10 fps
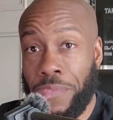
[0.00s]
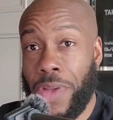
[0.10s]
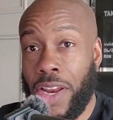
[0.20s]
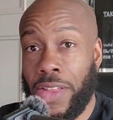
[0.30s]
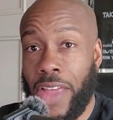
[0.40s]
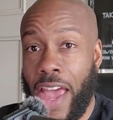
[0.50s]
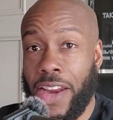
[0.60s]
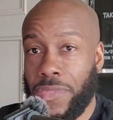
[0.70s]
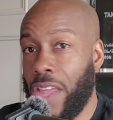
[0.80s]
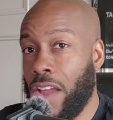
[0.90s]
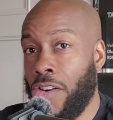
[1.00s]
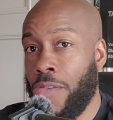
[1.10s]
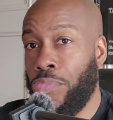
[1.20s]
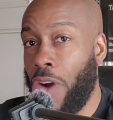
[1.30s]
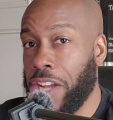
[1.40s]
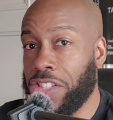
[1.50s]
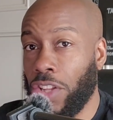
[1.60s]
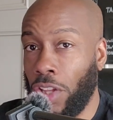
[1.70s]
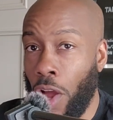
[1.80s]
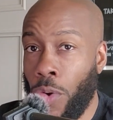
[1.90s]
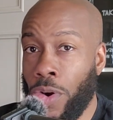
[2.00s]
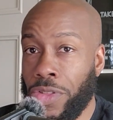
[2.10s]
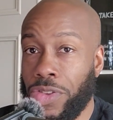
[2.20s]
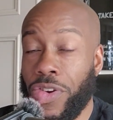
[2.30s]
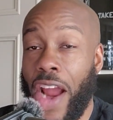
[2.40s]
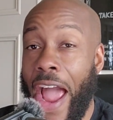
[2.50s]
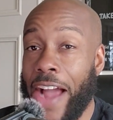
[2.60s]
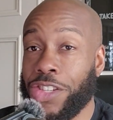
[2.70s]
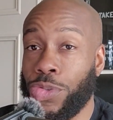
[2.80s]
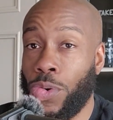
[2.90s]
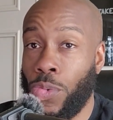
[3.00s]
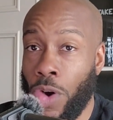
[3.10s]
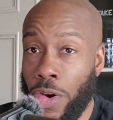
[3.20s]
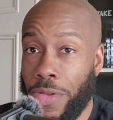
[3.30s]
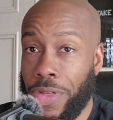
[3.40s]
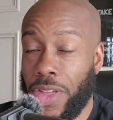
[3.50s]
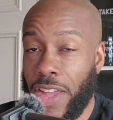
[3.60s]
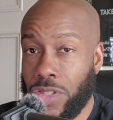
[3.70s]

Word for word: meaning that they are priced lower than their actual worth.